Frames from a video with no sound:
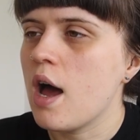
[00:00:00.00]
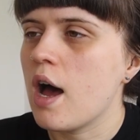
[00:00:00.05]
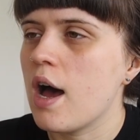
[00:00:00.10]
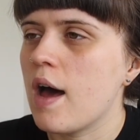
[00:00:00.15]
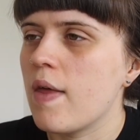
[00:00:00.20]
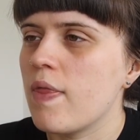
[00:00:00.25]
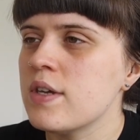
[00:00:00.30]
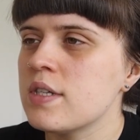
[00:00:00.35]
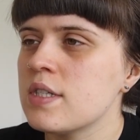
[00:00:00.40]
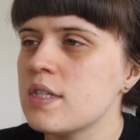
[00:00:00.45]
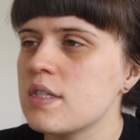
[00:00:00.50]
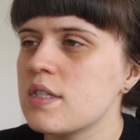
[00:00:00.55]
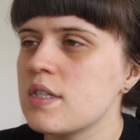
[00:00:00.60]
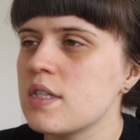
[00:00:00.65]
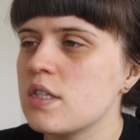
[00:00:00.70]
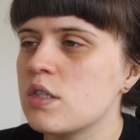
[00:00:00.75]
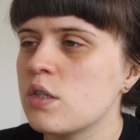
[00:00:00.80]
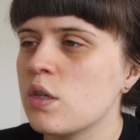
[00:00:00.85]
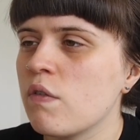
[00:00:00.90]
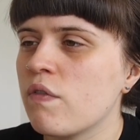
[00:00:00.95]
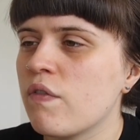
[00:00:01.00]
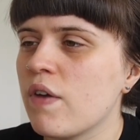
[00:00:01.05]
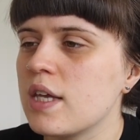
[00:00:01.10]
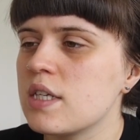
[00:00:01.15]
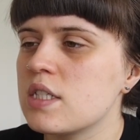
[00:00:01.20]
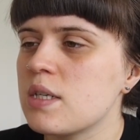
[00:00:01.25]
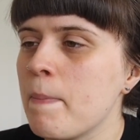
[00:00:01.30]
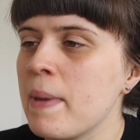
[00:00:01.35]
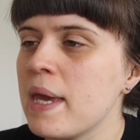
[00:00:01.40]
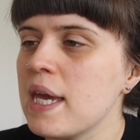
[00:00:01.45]
This is the Too
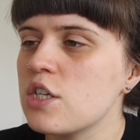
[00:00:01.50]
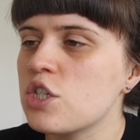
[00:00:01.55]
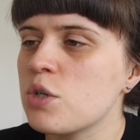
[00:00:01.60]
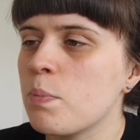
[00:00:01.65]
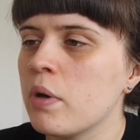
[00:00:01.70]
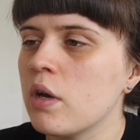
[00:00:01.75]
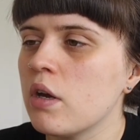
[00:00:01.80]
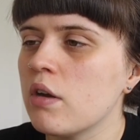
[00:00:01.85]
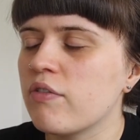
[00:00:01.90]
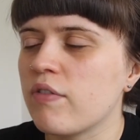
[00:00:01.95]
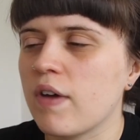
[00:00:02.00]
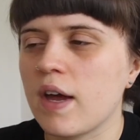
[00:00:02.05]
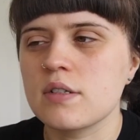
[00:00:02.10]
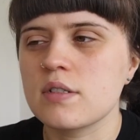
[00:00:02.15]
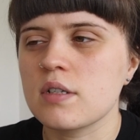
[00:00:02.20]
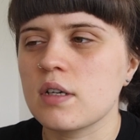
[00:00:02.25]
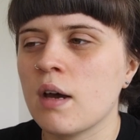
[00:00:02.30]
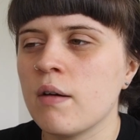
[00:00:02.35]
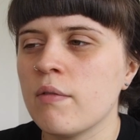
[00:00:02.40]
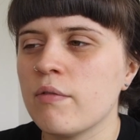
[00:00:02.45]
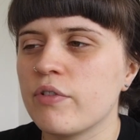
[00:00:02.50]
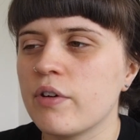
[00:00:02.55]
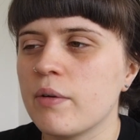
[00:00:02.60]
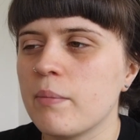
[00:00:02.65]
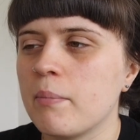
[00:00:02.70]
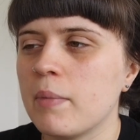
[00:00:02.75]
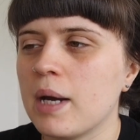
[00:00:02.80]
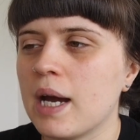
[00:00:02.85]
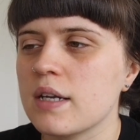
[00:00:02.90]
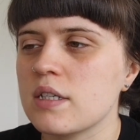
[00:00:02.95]
Faced Peach Perfect Comfort
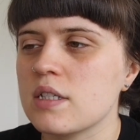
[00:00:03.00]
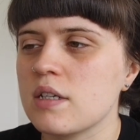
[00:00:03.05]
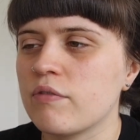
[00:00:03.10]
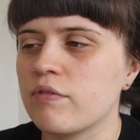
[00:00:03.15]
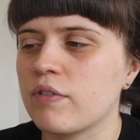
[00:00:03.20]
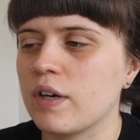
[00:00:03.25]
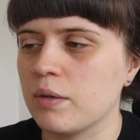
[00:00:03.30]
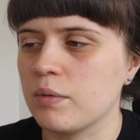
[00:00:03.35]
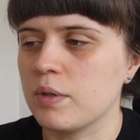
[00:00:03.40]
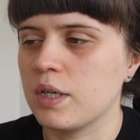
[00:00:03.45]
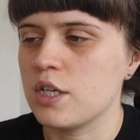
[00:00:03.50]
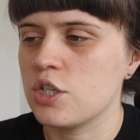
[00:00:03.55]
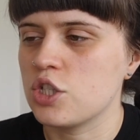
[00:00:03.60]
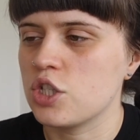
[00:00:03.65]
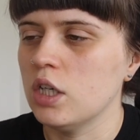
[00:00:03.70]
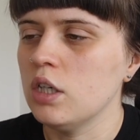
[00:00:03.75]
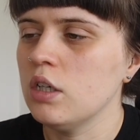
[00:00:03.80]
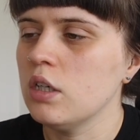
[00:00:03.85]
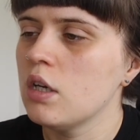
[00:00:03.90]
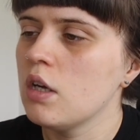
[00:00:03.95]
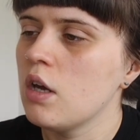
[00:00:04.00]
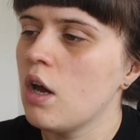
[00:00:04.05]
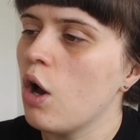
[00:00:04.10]
Matte Foundation.